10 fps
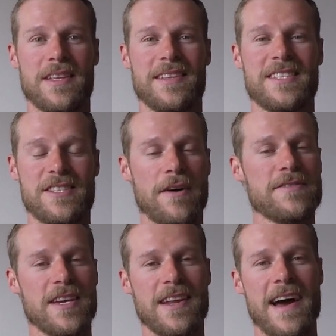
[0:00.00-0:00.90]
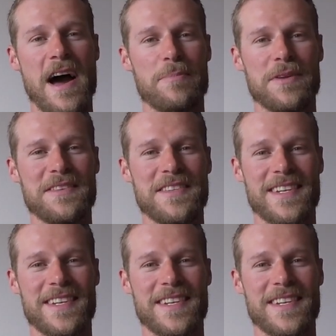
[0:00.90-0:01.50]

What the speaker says: Stuff's gonna happen.